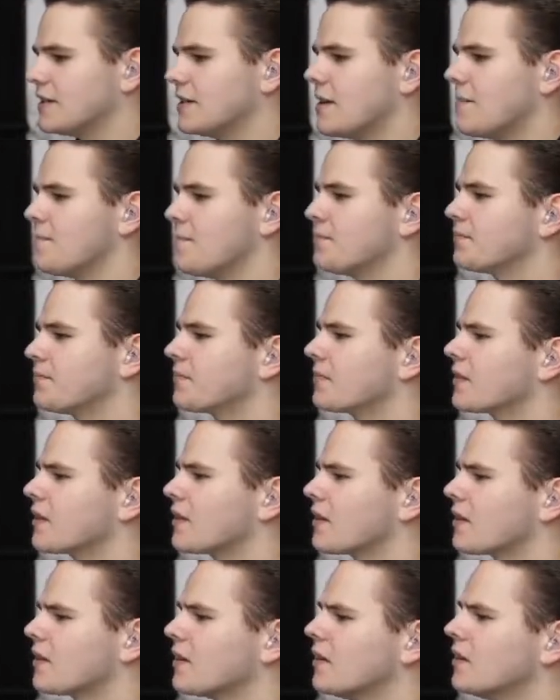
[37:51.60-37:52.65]
idea.
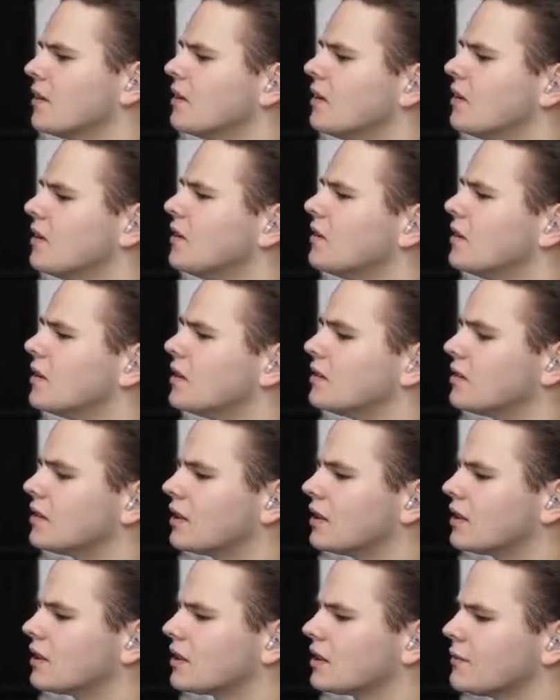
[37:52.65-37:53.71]
All
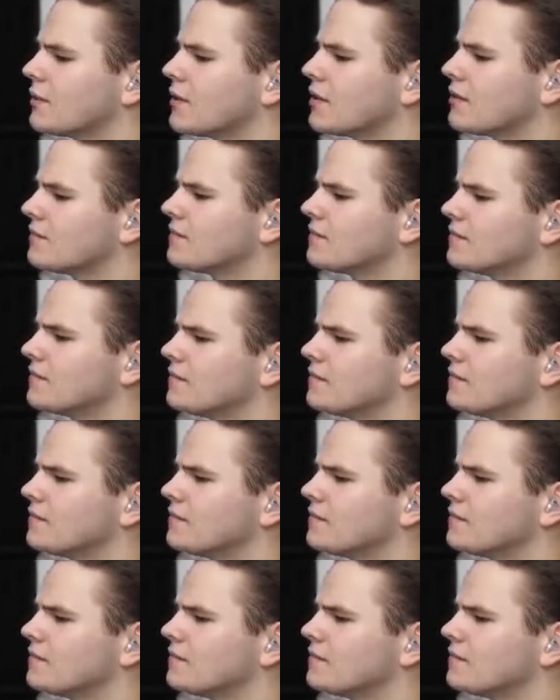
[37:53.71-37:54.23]
right, come on.